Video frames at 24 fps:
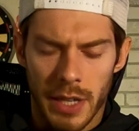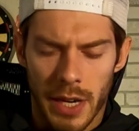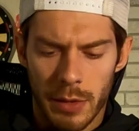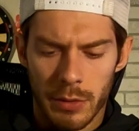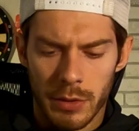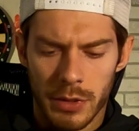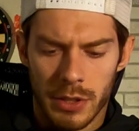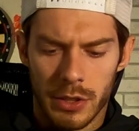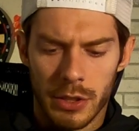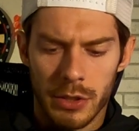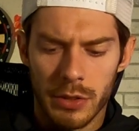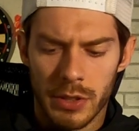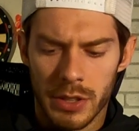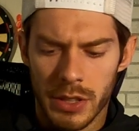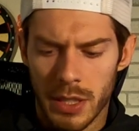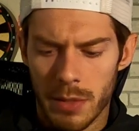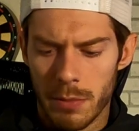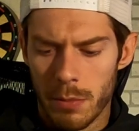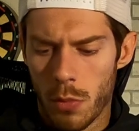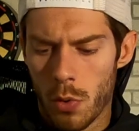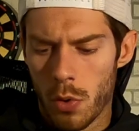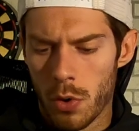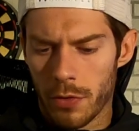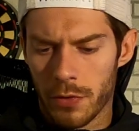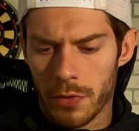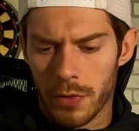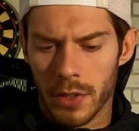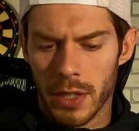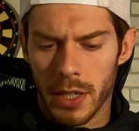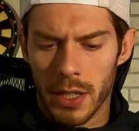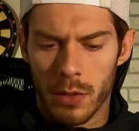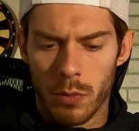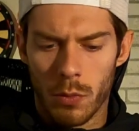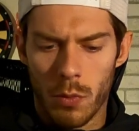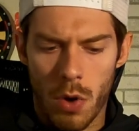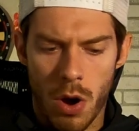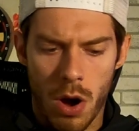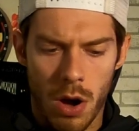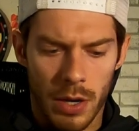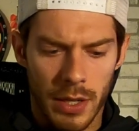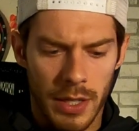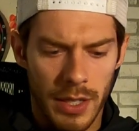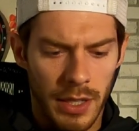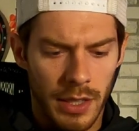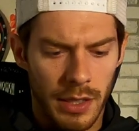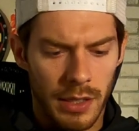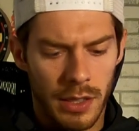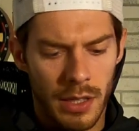I was using it more for like
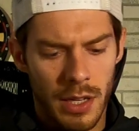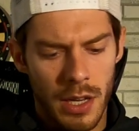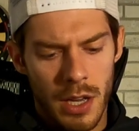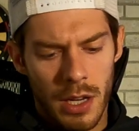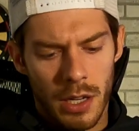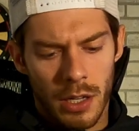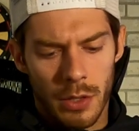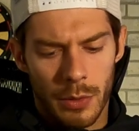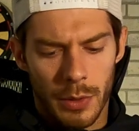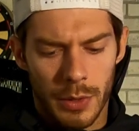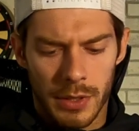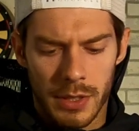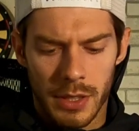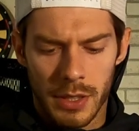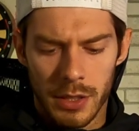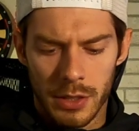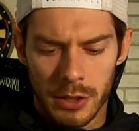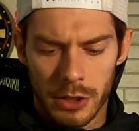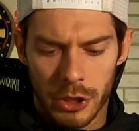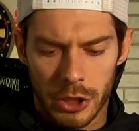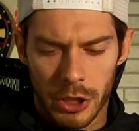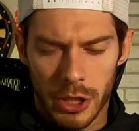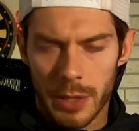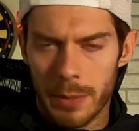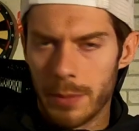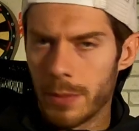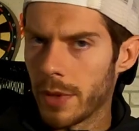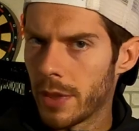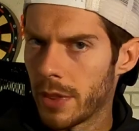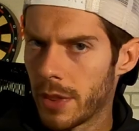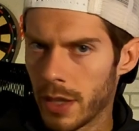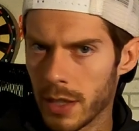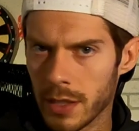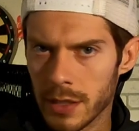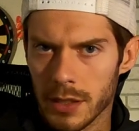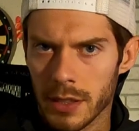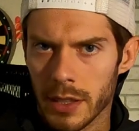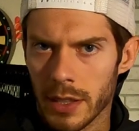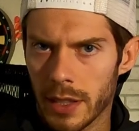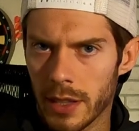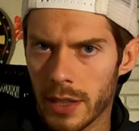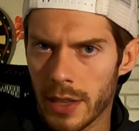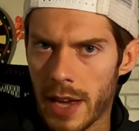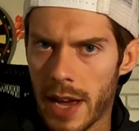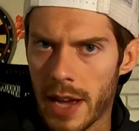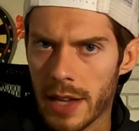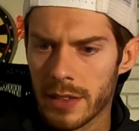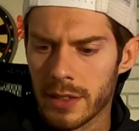walking, going to the gym, things like
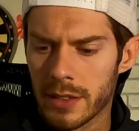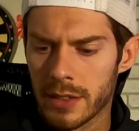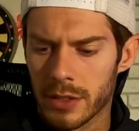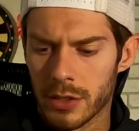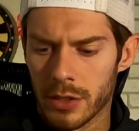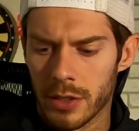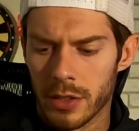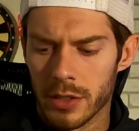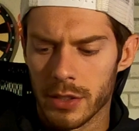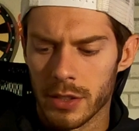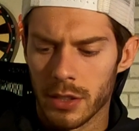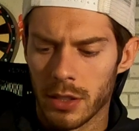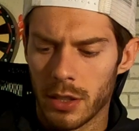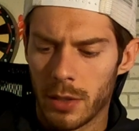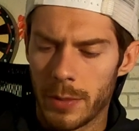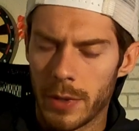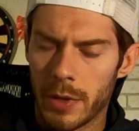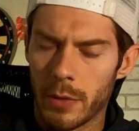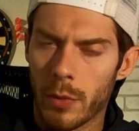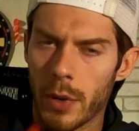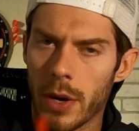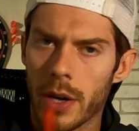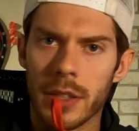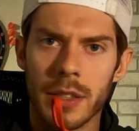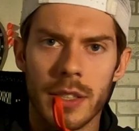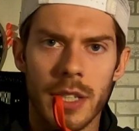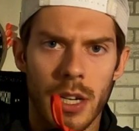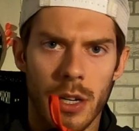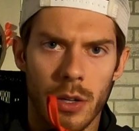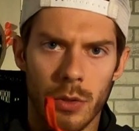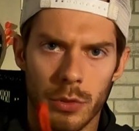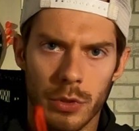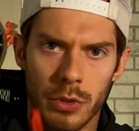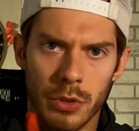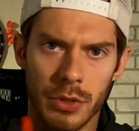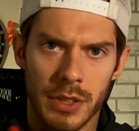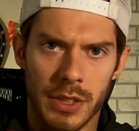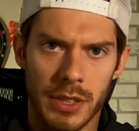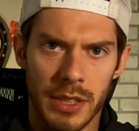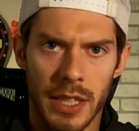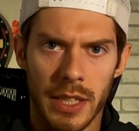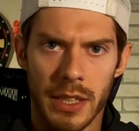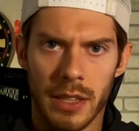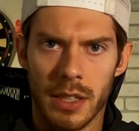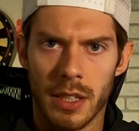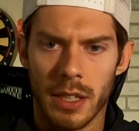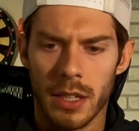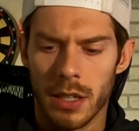that. So there's a little bit of wear and tear you'll see
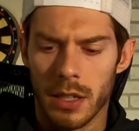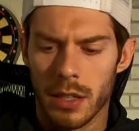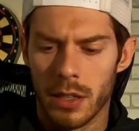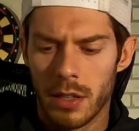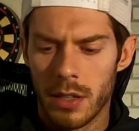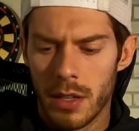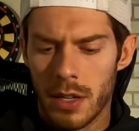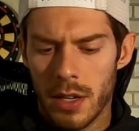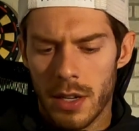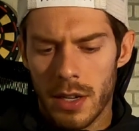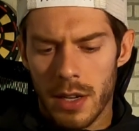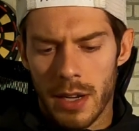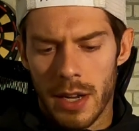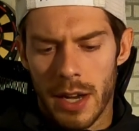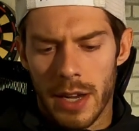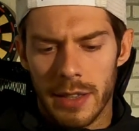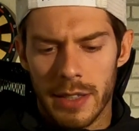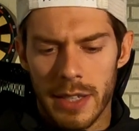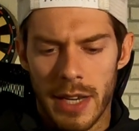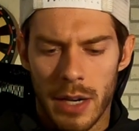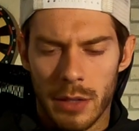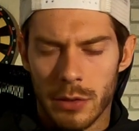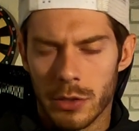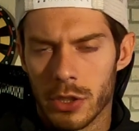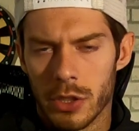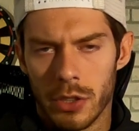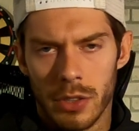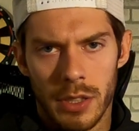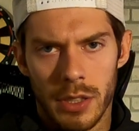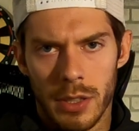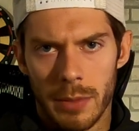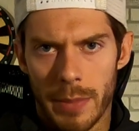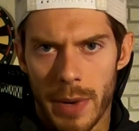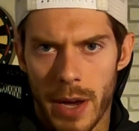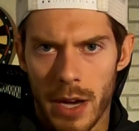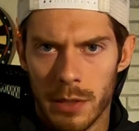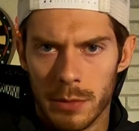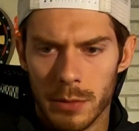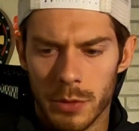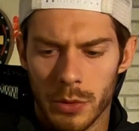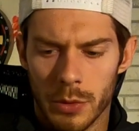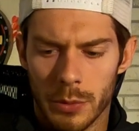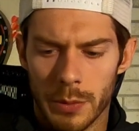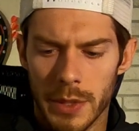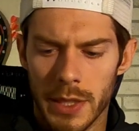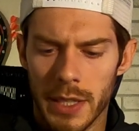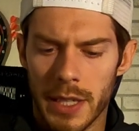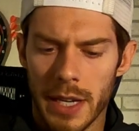at on the outsole and the bottoms
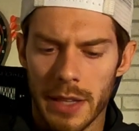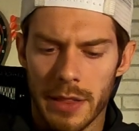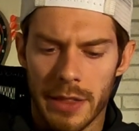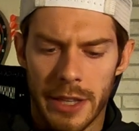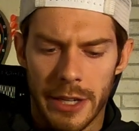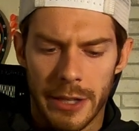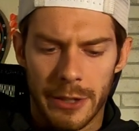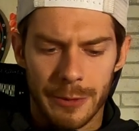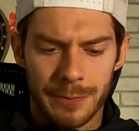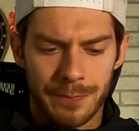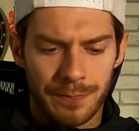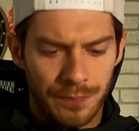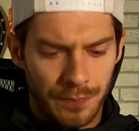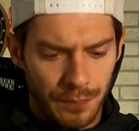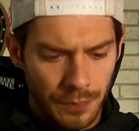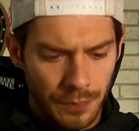when we get there.